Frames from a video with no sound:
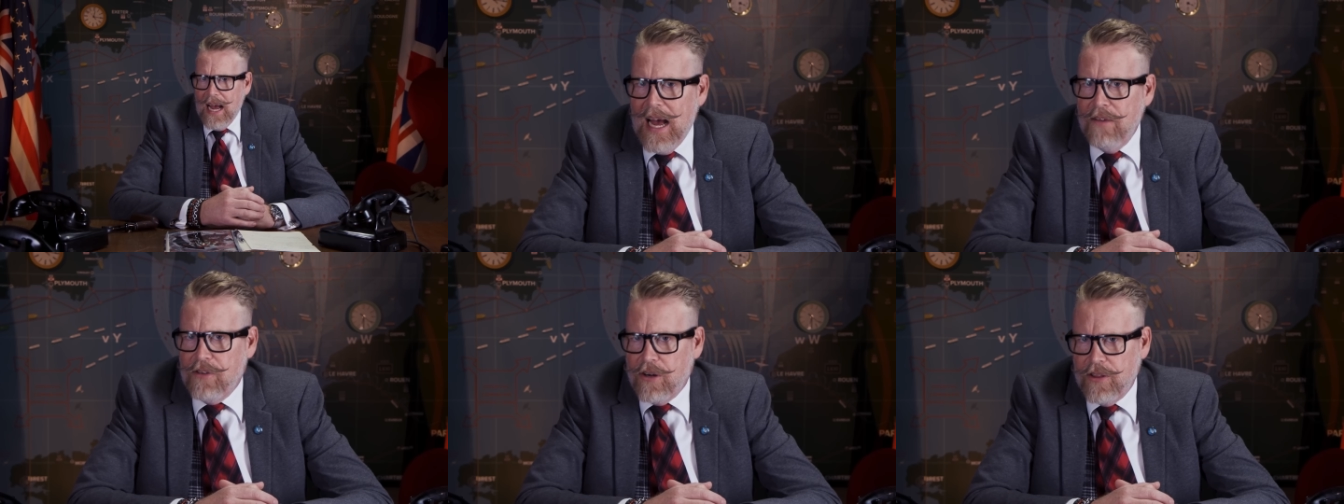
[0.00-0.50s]

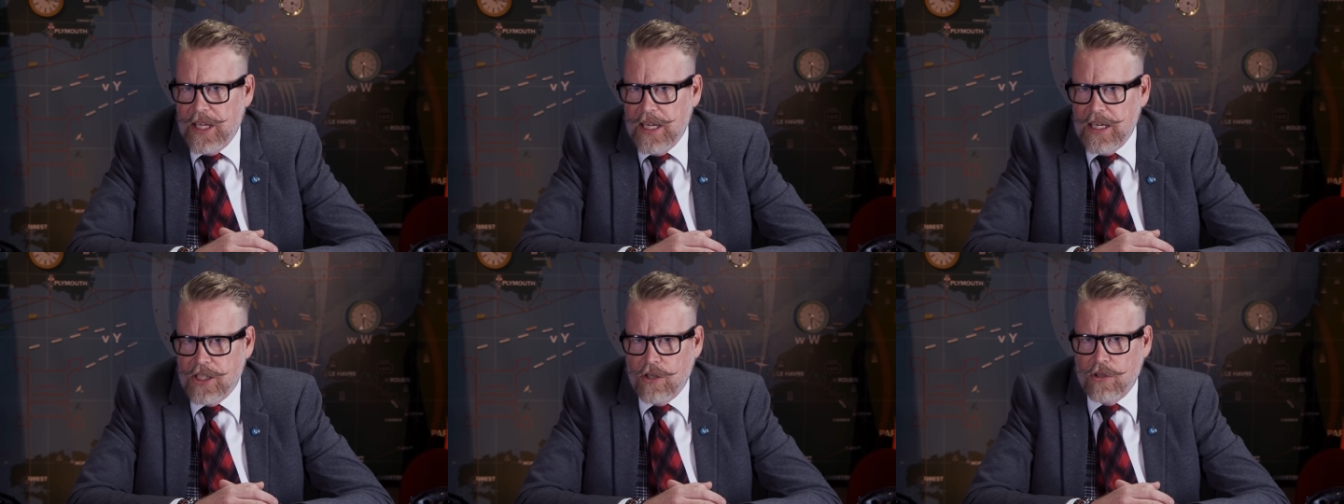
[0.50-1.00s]
After the
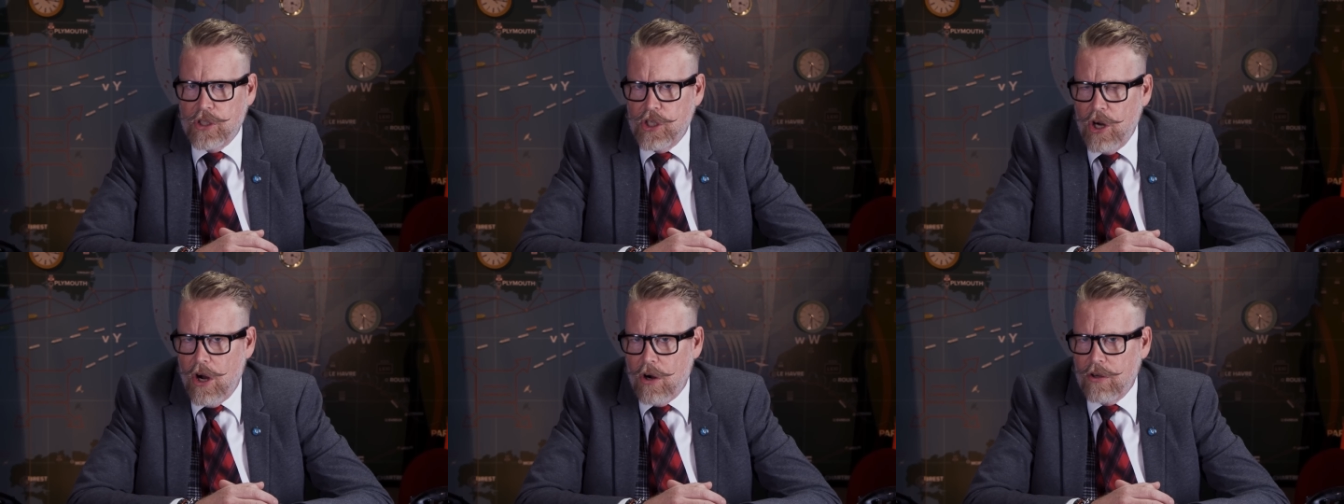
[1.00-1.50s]
initial
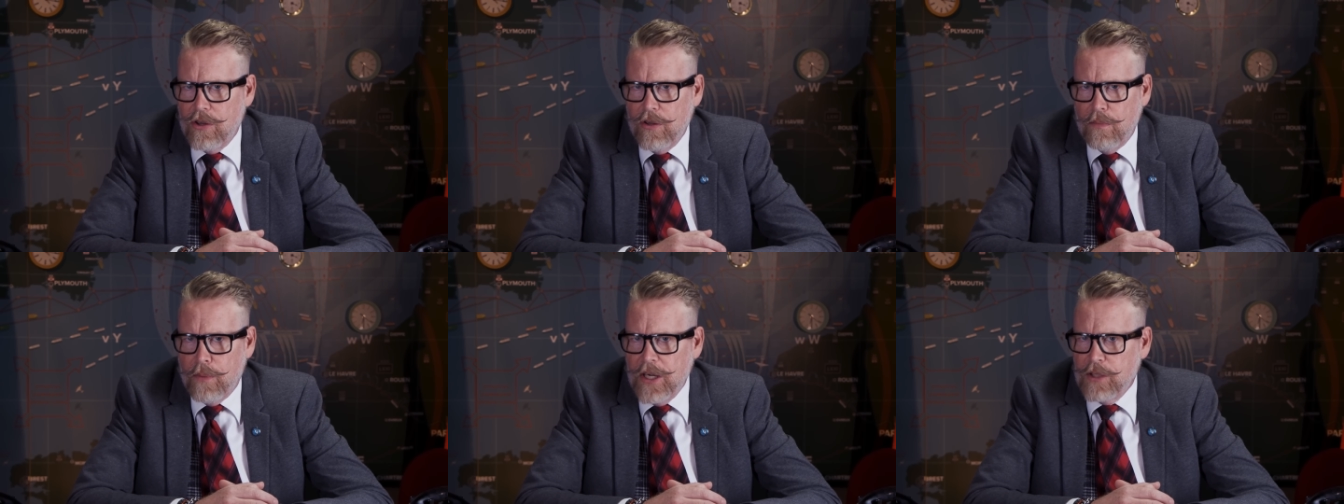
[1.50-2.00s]
shock,
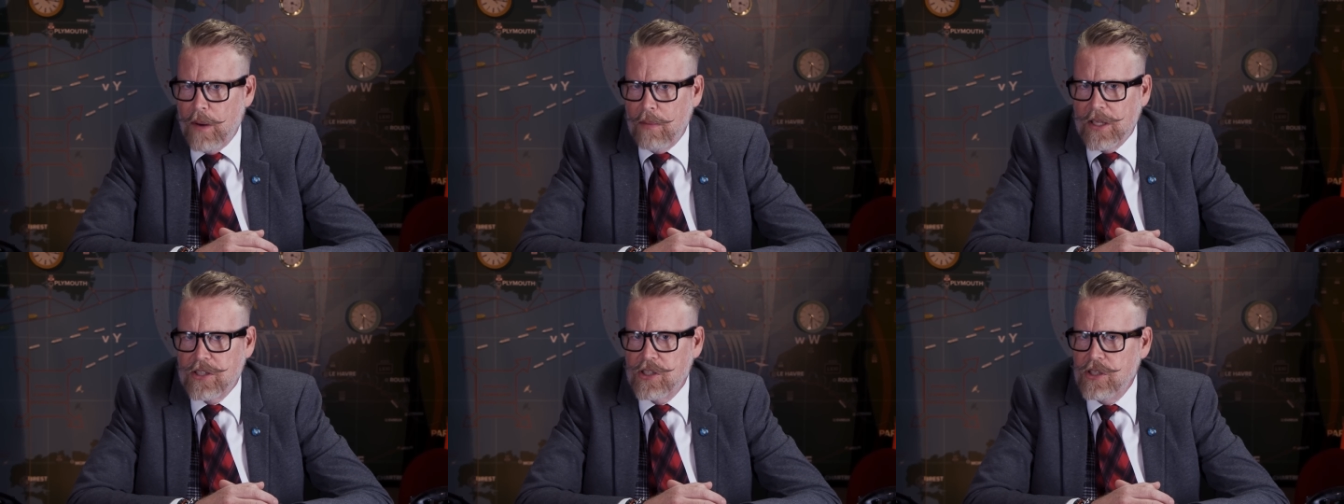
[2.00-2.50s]
the British
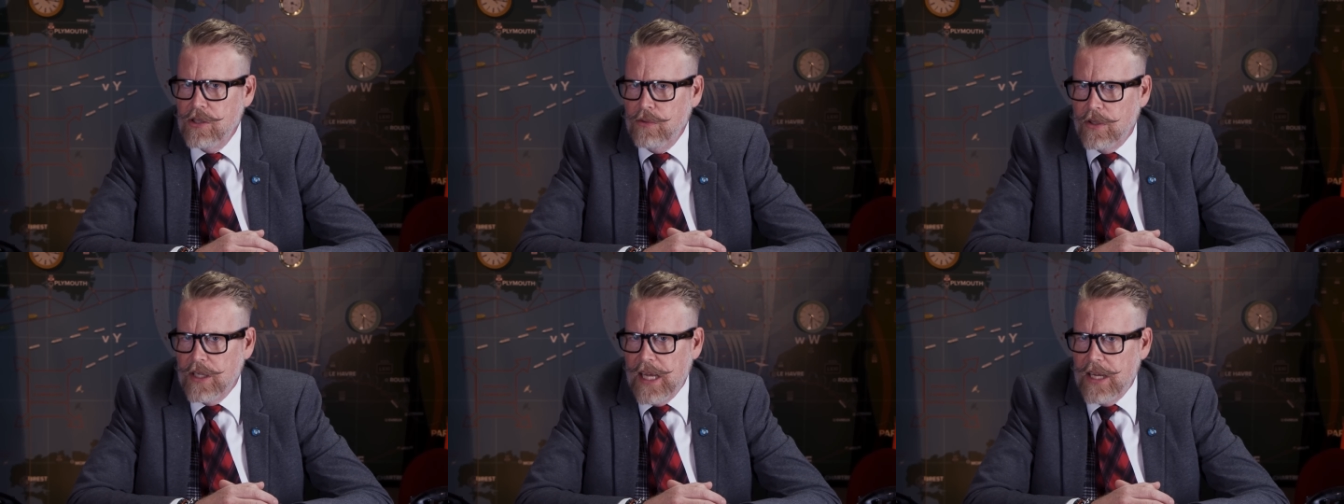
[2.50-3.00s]
public
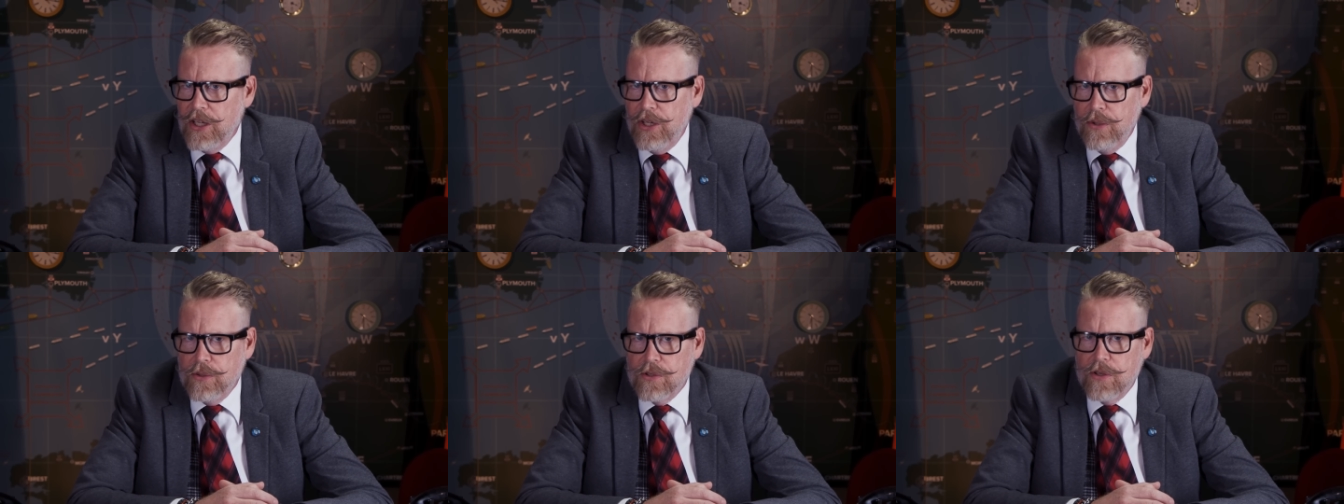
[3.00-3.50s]
soon get
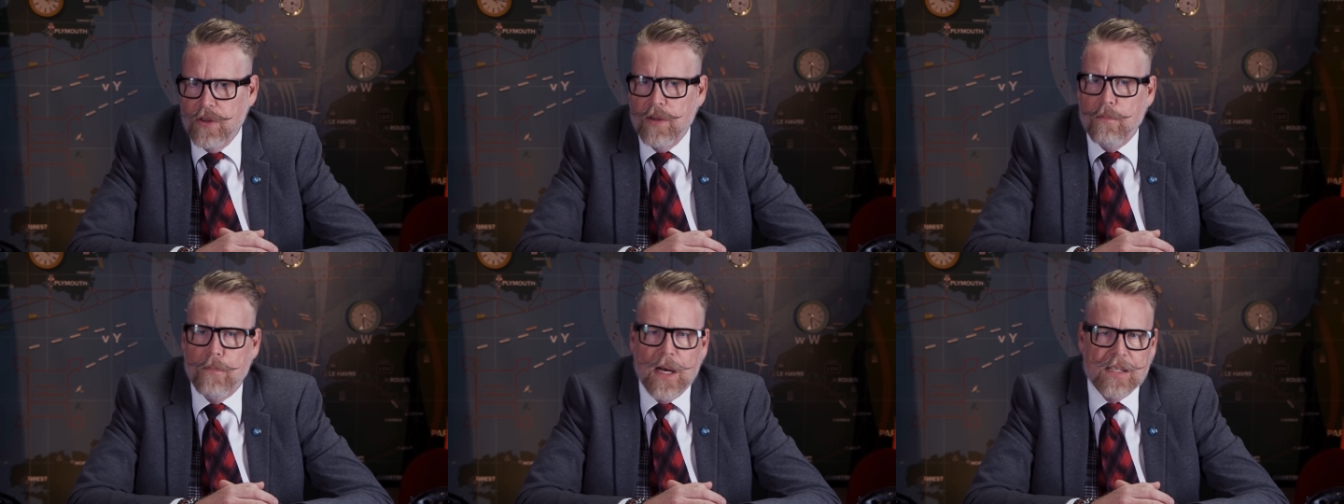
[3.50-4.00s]
used to
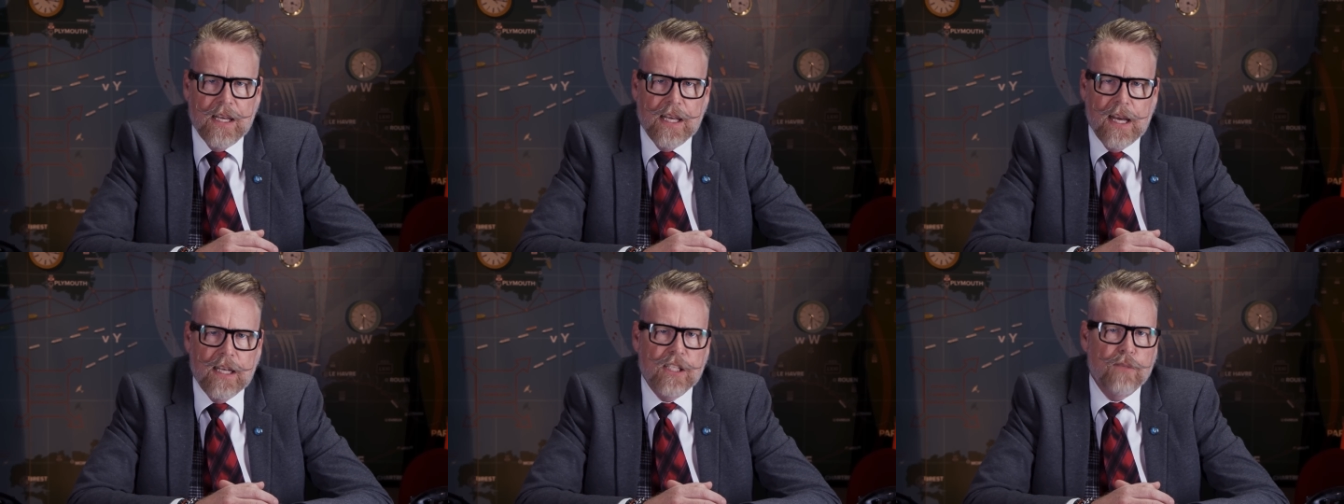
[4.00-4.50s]
the
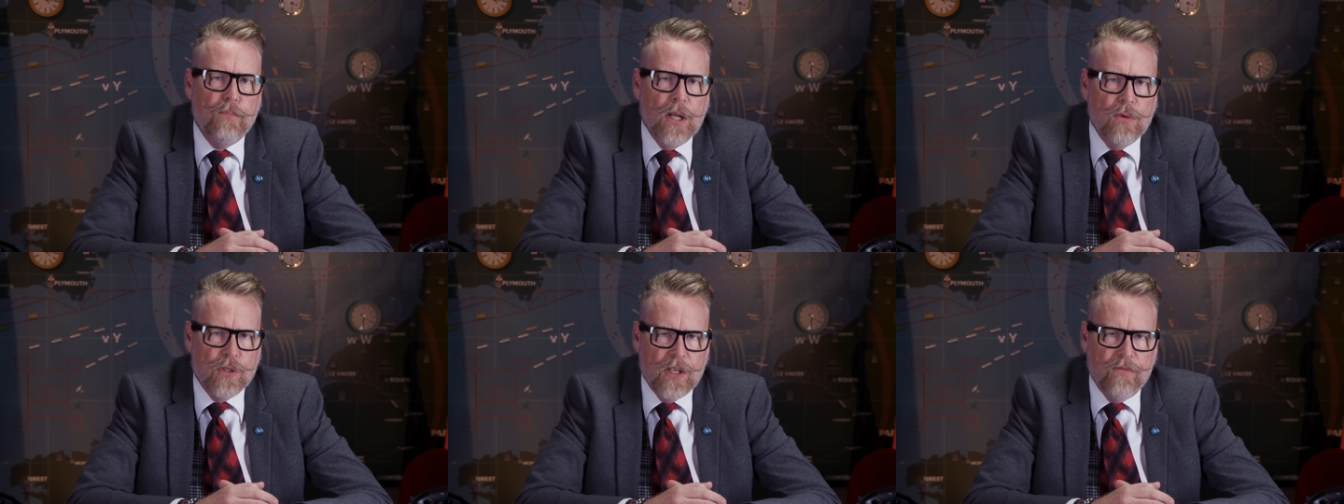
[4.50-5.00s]
buzzing,
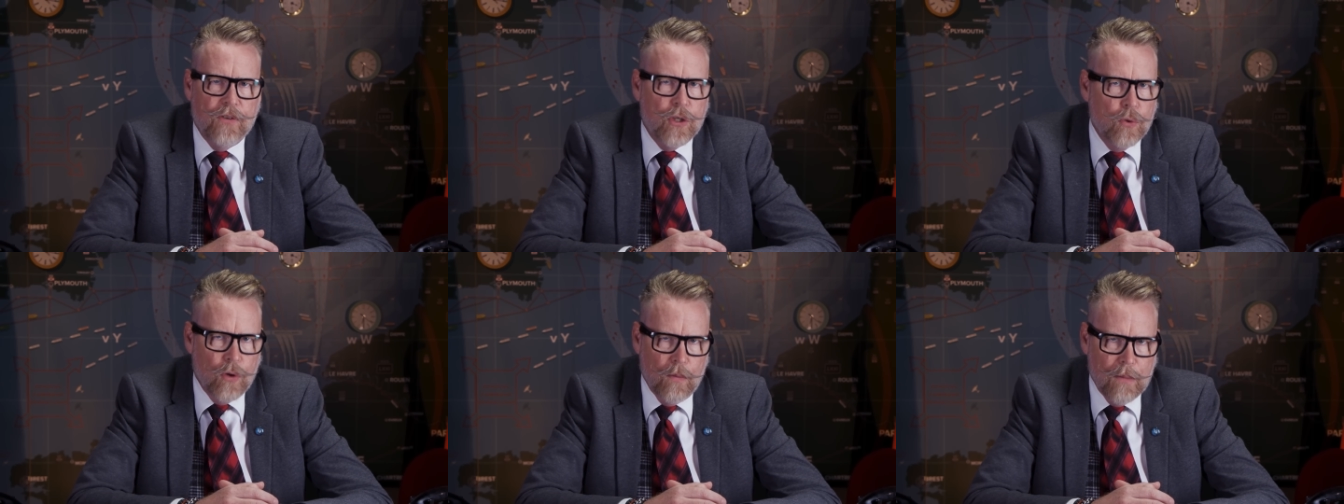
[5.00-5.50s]
explosive
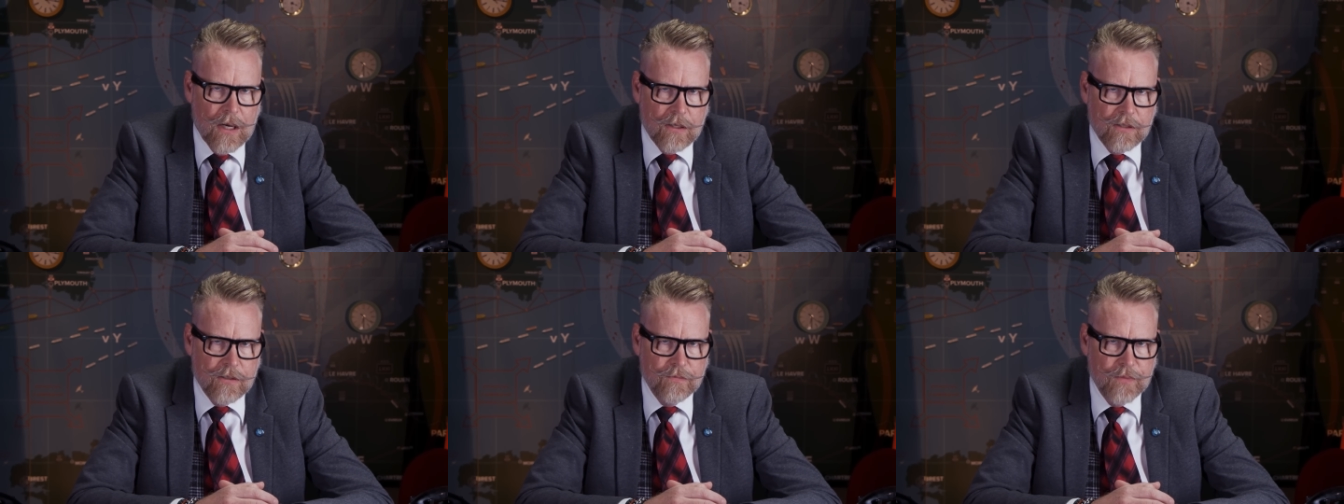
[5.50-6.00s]

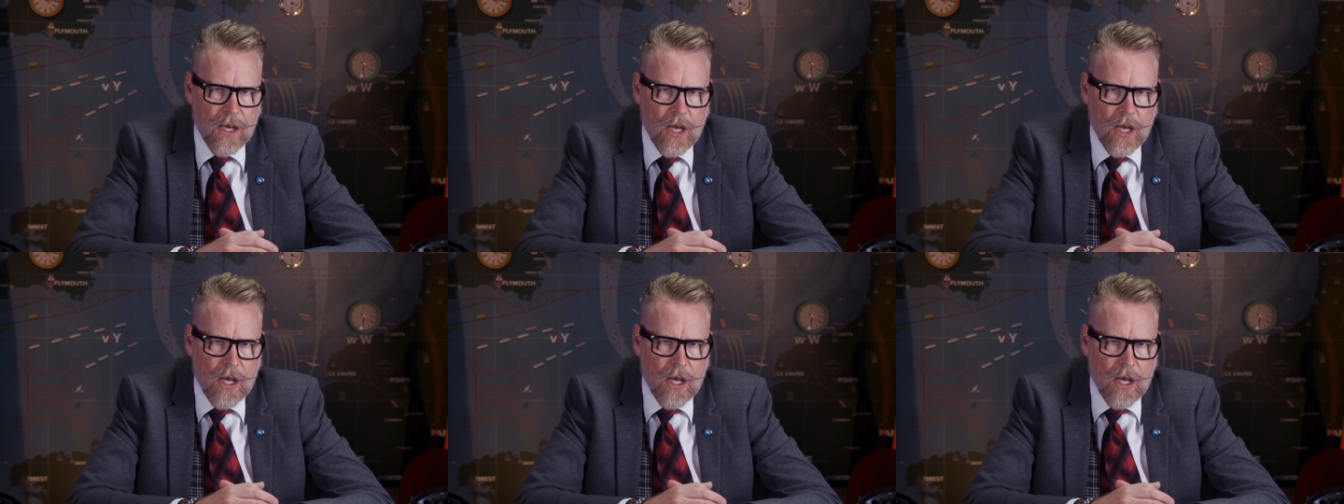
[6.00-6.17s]
doodlebugs.